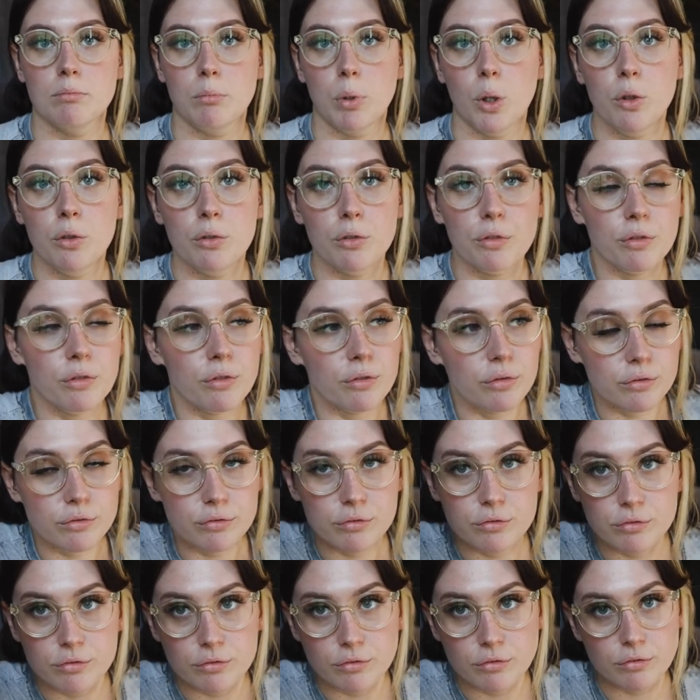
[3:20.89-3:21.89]
poof,
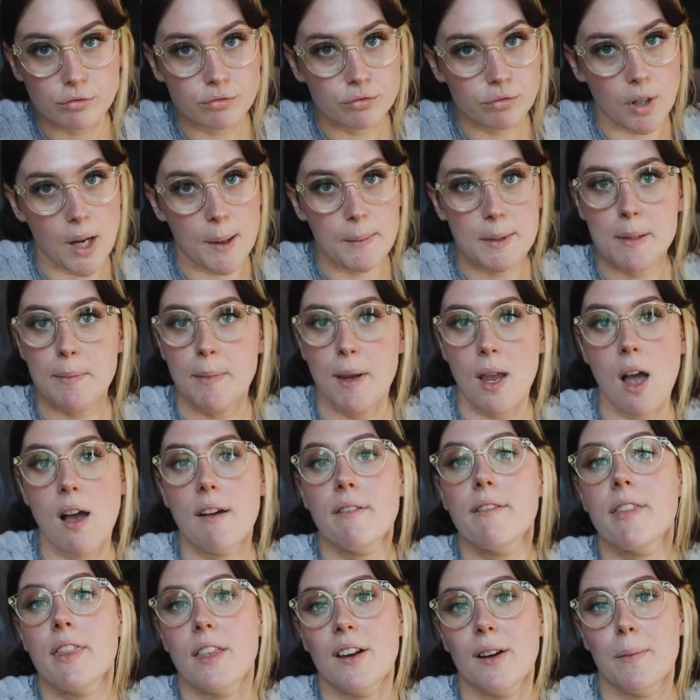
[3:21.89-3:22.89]
wiped me
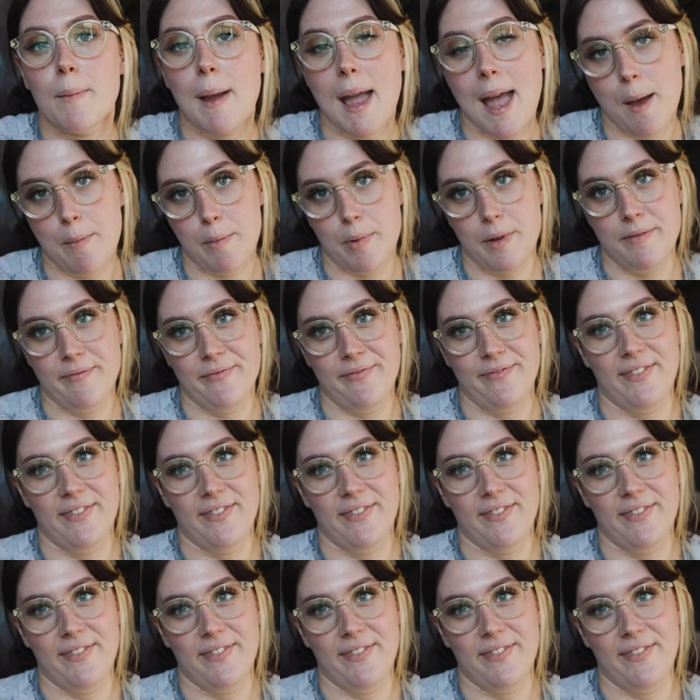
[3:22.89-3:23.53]
off their map.